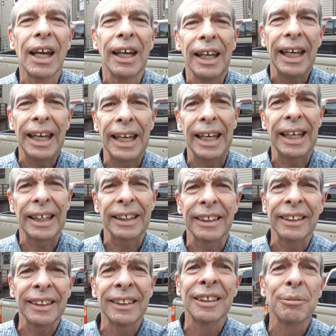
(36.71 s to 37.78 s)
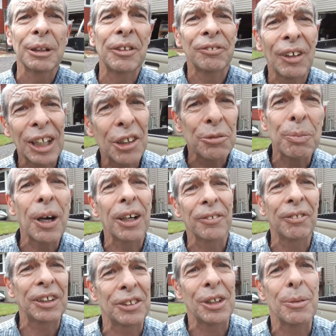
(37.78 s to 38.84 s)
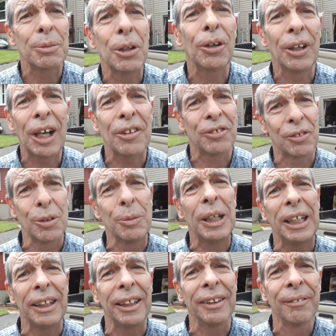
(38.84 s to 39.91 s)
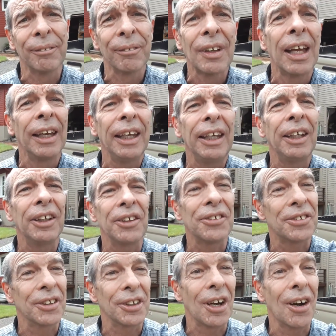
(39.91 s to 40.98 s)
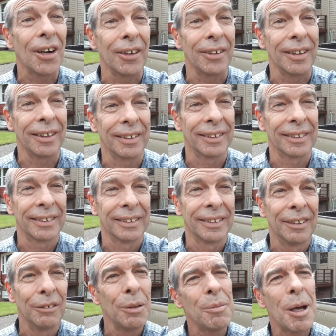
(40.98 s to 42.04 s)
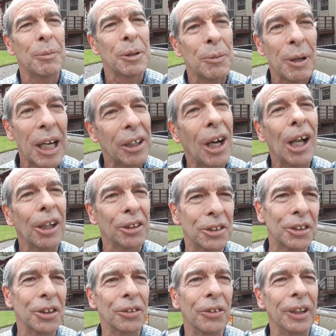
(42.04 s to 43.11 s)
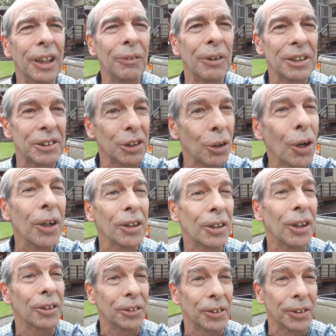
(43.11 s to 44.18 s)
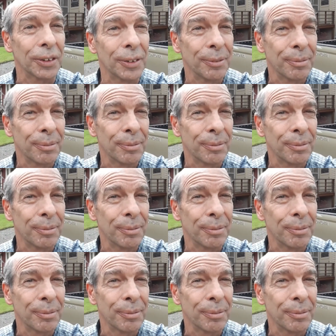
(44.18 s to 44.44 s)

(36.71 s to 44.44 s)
But the funnest part of fixing up an old house for me is the yard. Remember, my college degree was in horticulture,